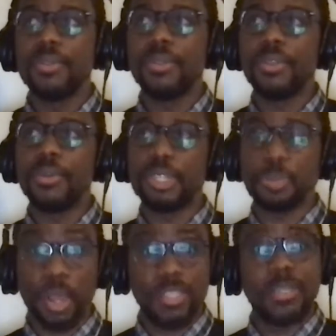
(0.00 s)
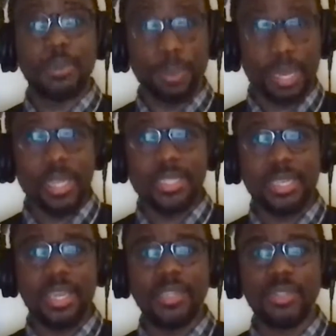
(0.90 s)
the
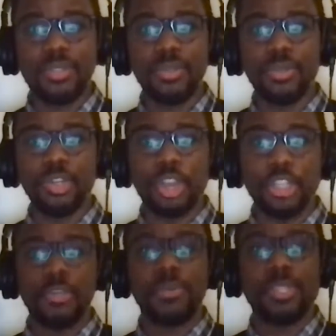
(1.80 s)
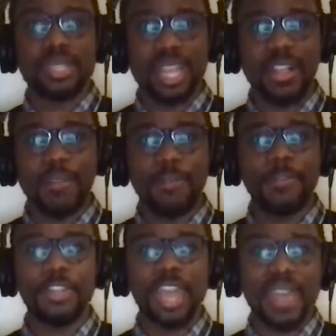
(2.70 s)
responsibility to nurture itself,
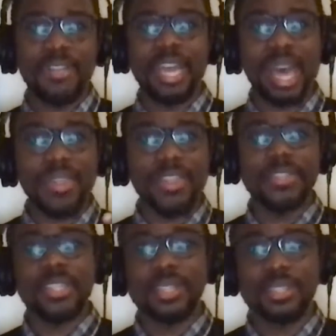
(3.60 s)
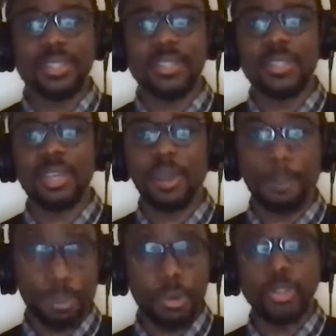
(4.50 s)
to have an other-centered
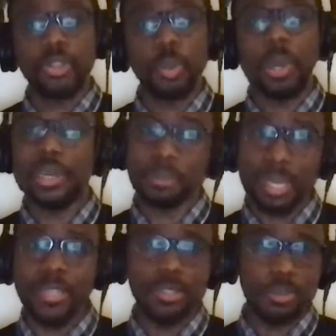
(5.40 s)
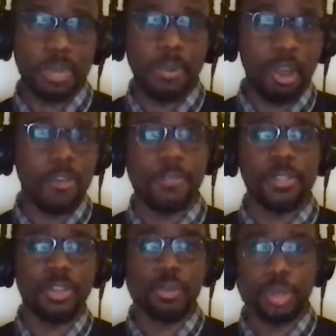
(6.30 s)
approach to what it means to be part of
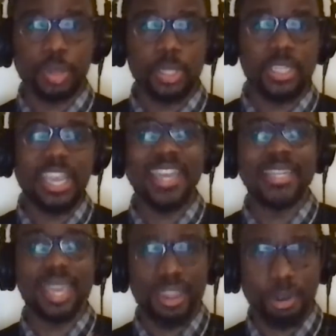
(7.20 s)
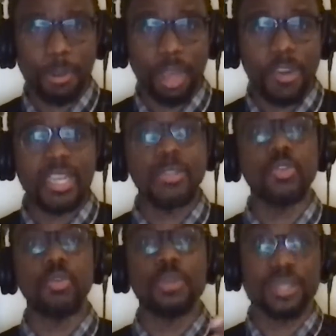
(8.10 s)
this community and care about it and
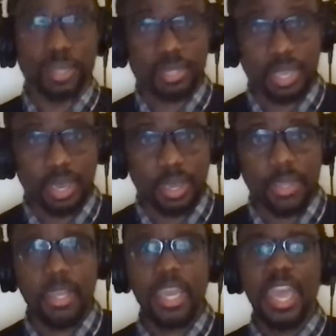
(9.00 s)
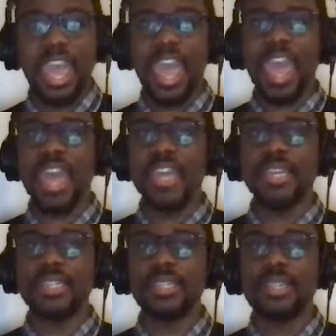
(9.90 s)
do business here. And